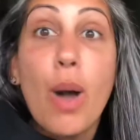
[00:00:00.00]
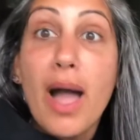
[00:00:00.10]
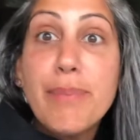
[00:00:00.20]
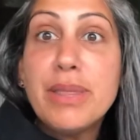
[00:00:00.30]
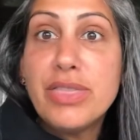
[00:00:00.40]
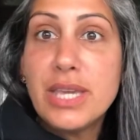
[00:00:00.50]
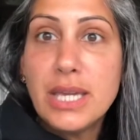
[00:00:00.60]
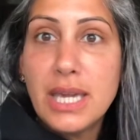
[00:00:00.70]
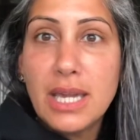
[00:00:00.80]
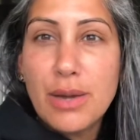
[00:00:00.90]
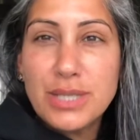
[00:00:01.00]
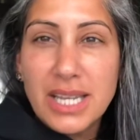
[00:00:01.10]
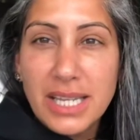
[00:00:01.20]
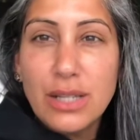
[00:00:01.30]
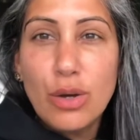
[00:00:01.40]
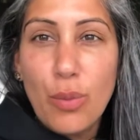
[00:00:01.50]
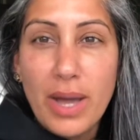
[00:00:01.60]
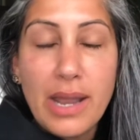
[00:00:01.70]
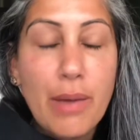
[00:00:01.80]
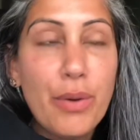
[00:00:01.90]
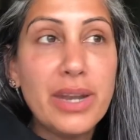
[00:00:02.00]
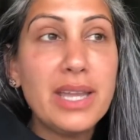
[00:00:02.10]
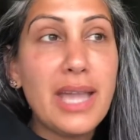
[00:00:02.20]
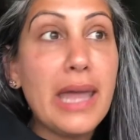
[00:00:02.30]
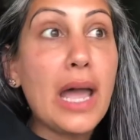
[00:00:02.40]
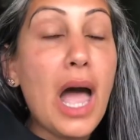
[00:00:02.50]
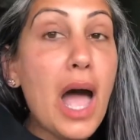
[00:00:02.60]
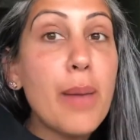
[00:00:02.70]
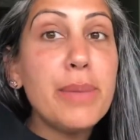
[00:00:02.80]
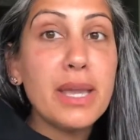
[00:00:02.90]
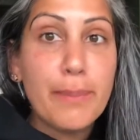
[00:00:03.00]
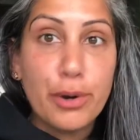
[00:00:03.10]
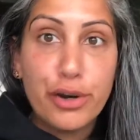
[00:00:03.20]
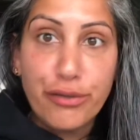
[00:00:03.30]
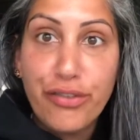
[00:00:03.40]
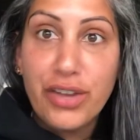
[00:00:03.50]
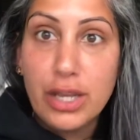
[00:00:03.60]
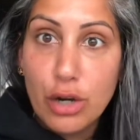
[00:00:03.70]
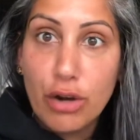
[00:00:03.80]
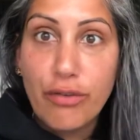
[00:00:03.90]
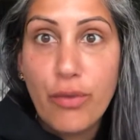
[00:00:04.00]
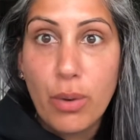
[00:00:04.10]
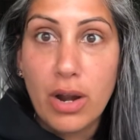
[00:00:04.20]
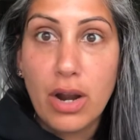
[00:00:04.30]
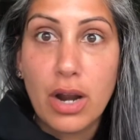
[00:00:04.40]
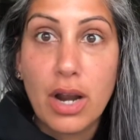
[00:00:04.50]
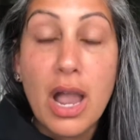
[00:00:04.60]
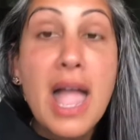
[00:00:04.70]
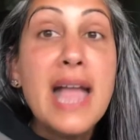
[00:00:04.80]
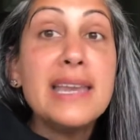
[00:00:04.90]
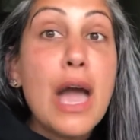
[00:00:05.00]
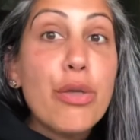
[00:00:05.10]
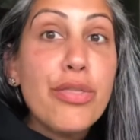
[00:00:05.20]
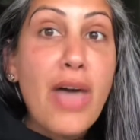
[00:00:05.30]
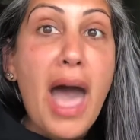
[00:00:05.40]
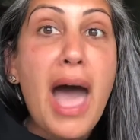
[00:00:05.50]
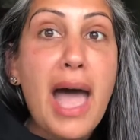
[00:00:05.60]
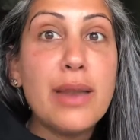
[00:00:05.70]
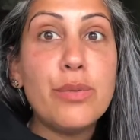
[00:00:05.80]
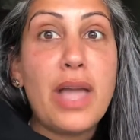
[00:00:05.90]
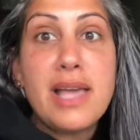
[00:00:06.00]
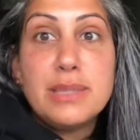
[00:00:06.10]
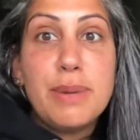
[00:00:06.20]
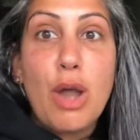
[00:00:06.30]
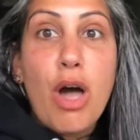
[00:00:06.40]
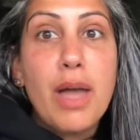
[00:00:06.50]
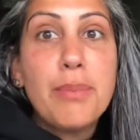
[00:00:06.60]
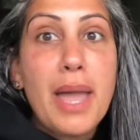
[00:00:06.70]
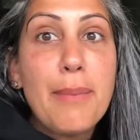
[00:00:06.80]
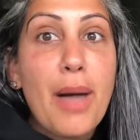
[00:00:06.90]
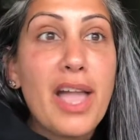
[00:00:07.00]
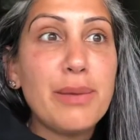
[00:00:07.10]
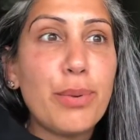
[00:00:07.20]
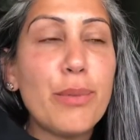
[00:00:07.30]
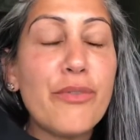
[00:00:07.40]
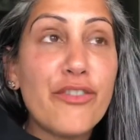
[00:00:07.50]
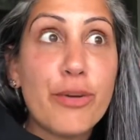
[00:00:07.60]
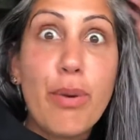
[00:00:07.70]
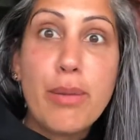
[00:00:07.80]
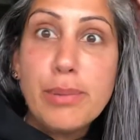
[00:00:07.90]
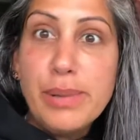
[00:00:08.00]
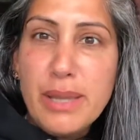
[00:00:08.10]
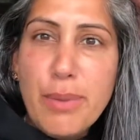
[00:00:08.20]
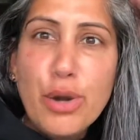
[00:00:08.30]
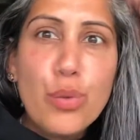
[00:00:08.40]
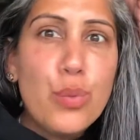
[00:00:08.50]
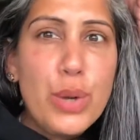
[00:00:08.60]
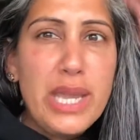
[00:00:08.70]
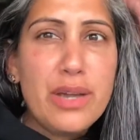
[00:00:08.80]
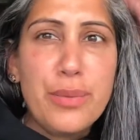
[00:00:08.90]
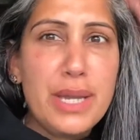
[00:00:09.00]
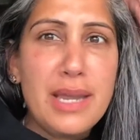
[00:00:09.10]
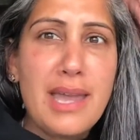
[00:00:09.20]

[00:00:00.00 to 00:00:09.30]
been thinking, I was like, you know what? I want to get a hummingbird feeder for her. Now that has been on my mind for probably about a week and a